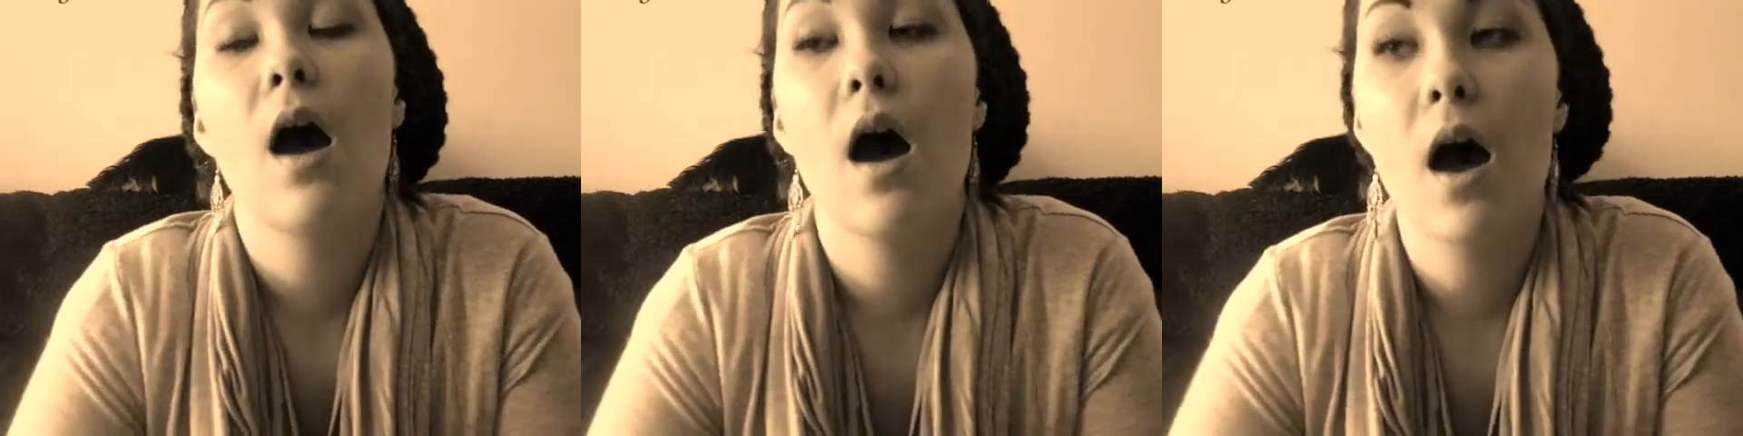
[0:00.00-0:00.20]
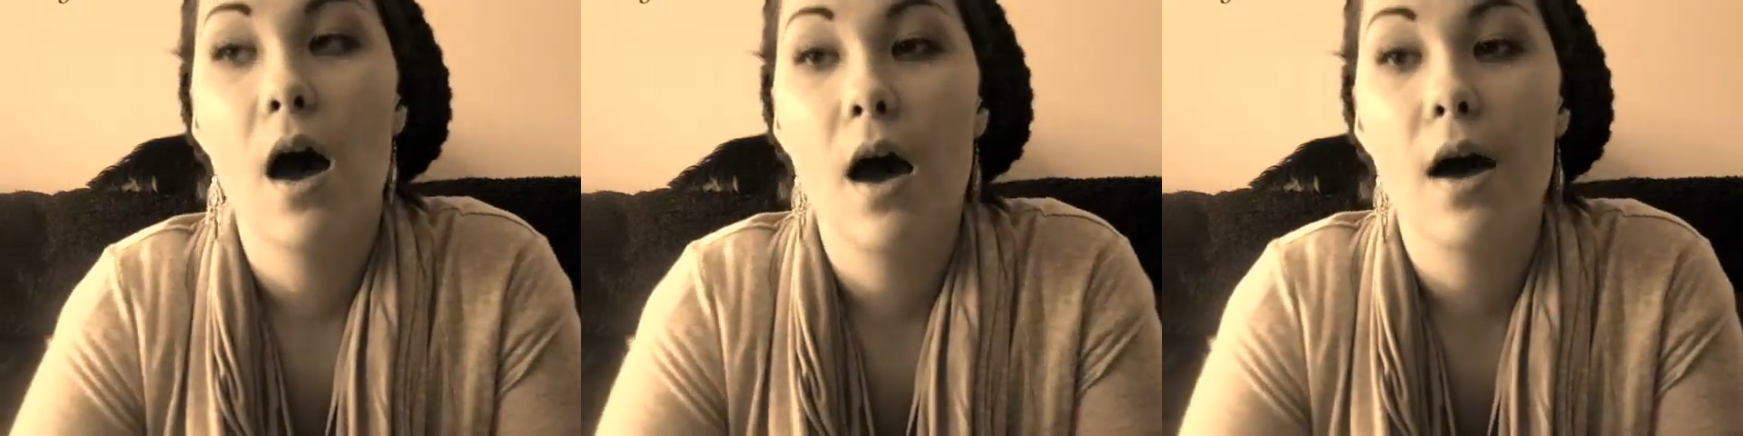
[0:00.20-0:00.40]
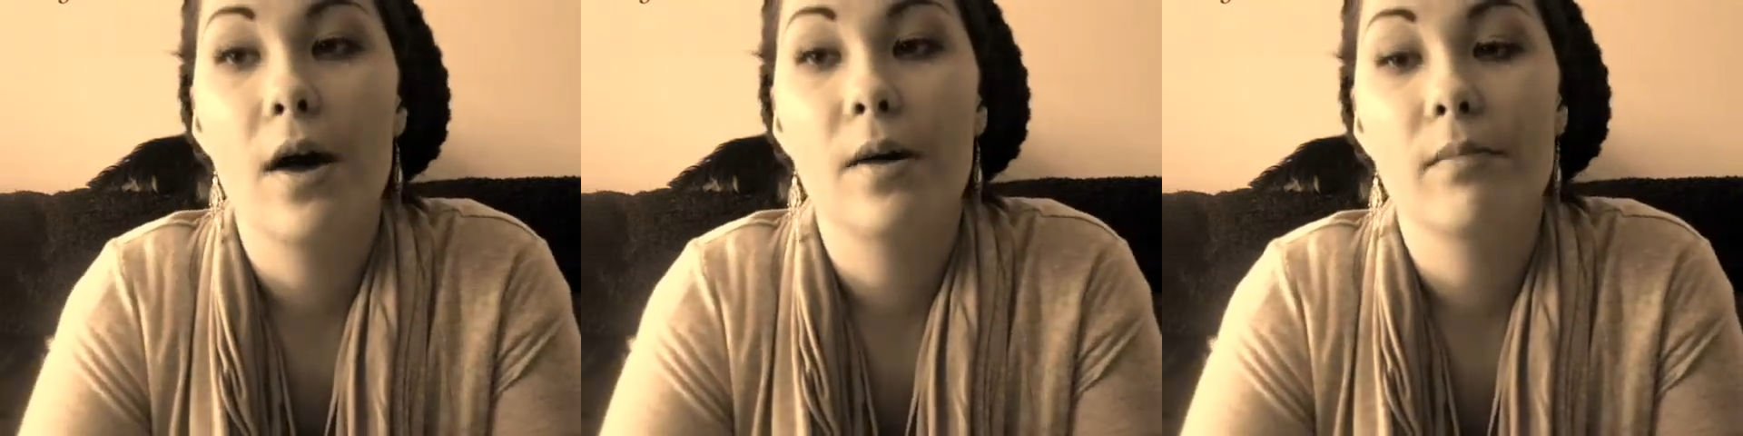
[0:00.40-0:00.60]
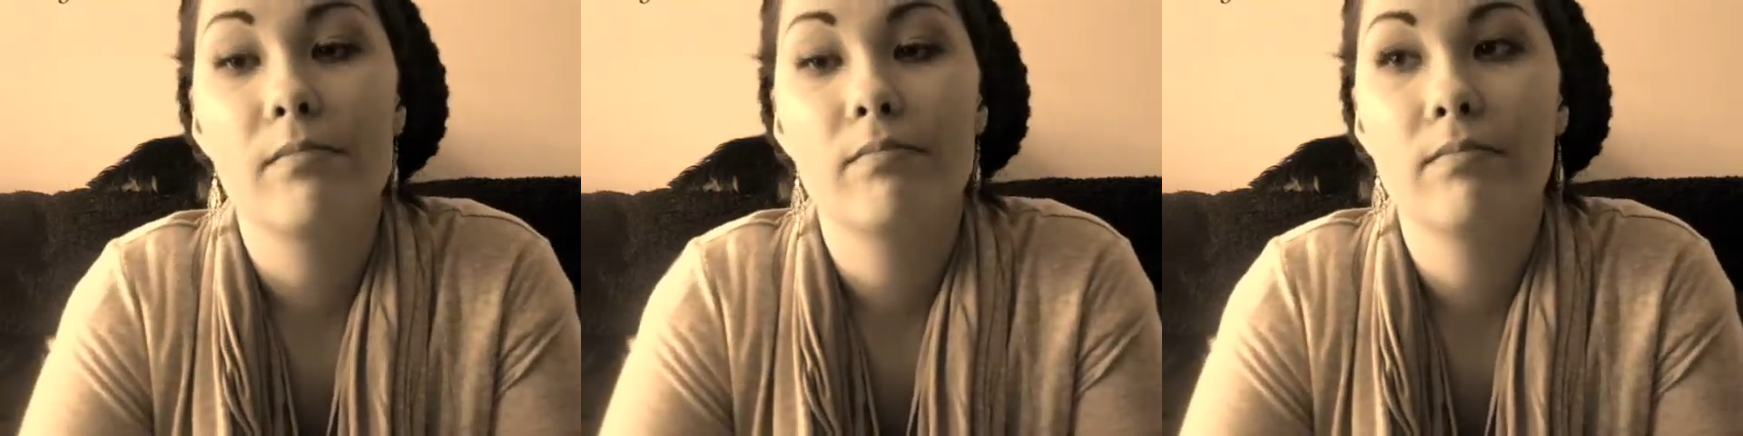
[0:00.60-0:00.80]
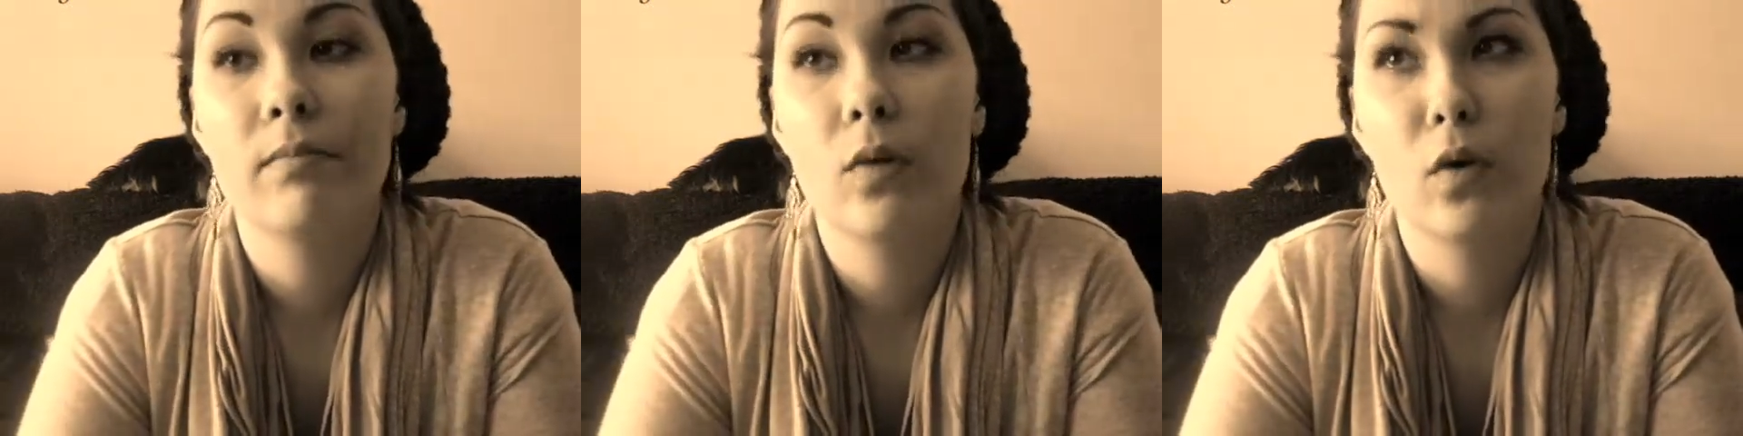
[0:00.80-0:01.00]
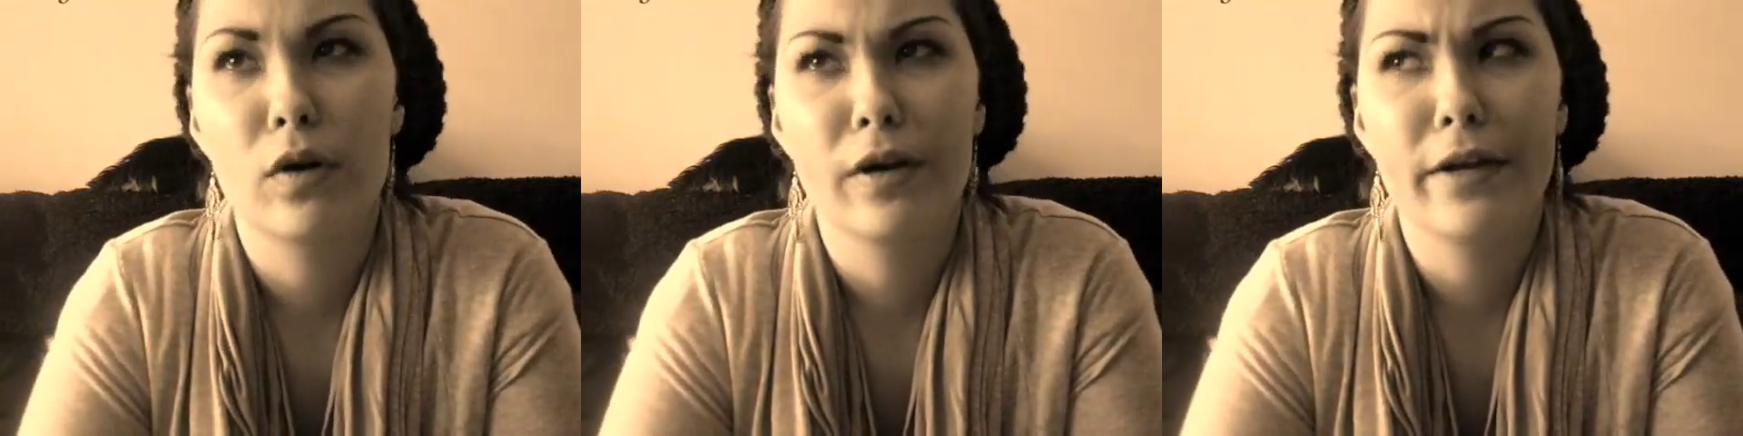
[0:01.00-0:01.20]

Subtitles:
or